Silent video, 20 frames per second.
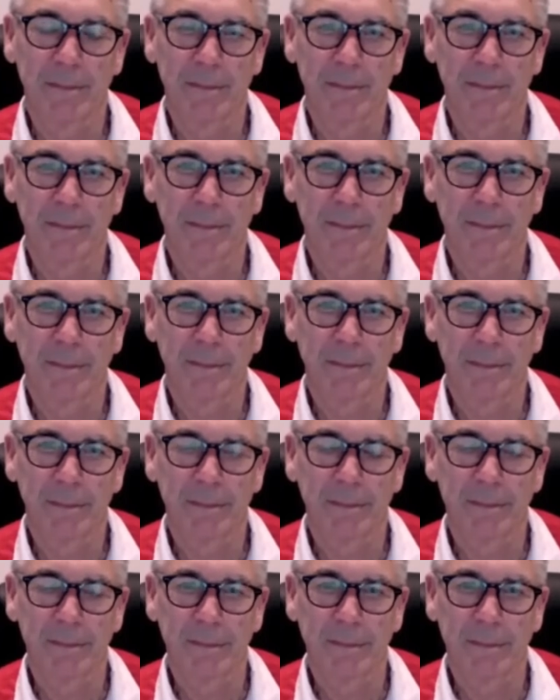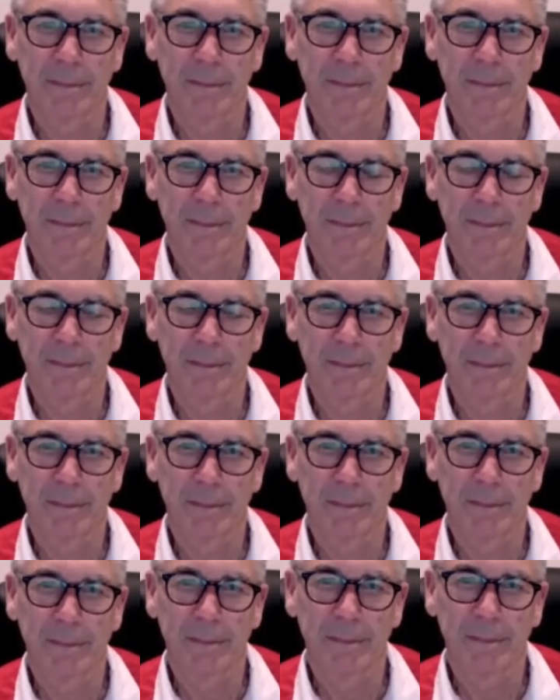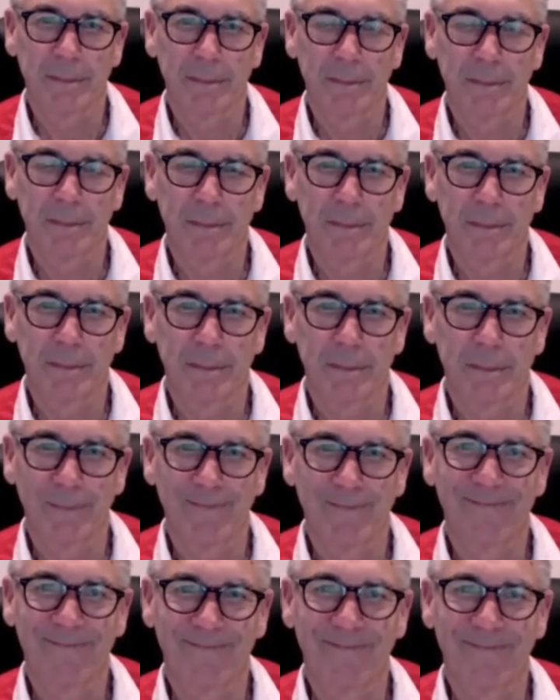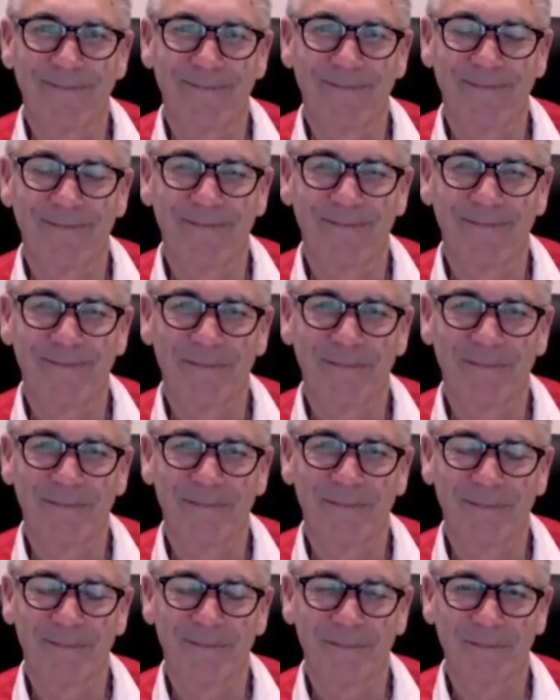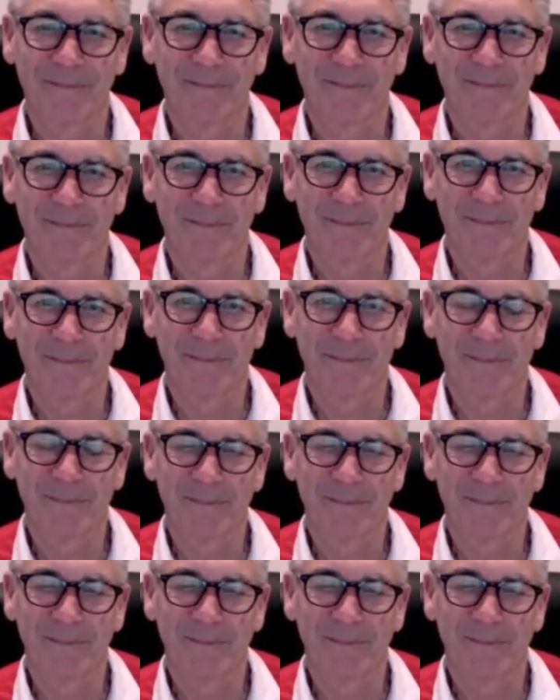(silent)